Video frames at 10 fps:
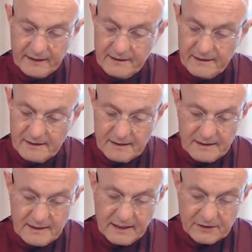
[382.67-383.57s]
When the
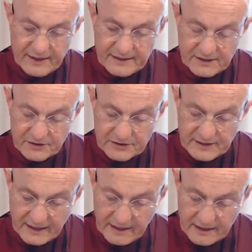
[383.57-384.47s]
night is ended, in the
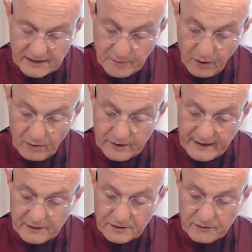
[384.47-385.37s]
morning,
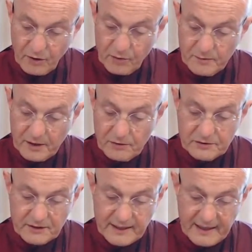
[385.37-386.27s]
he dresses and,
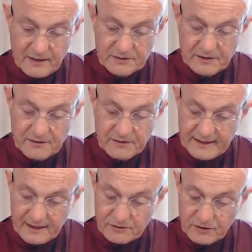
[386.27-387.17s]
taking his bowl and
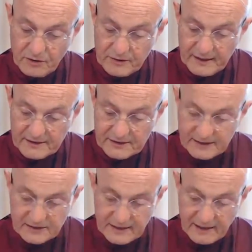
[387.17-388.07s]
outer robe, goes to the
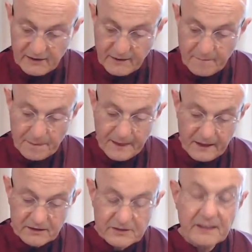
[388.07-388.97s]
house of that
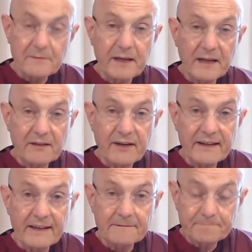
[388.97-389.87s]
householder and sits
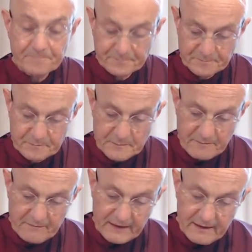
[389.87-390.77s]
down on a seat
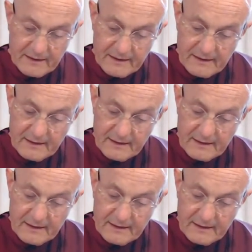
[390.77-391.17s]
made ready.